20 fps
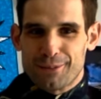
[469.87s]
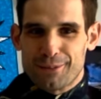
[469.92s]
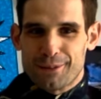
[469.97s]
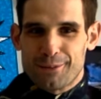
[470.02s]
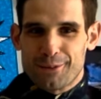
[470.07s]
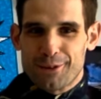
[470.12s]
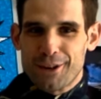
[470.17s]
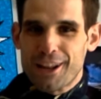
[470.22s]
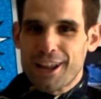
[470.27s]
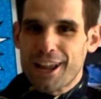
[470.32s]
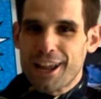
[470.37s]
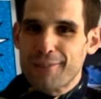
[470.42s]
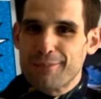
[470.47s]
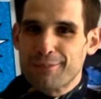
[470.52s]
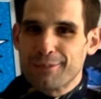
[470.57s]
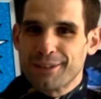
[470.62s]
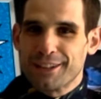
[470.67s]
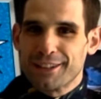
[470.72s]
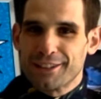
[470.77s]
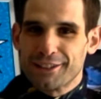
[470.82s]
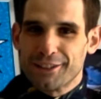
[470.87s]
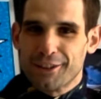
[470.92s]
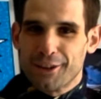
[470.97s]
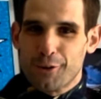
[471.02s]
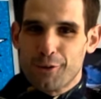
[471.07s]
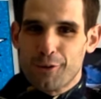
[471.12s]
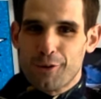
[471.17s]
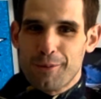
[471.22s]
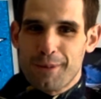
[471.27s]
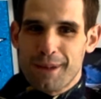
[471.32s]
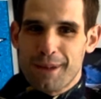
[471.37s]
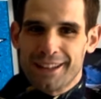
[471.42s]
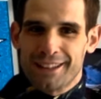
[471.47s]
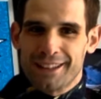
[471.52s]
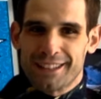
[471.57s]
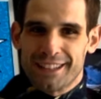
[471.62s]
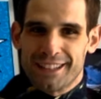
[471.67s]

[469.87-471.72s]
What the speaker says: I'm really happy that, you know, we met,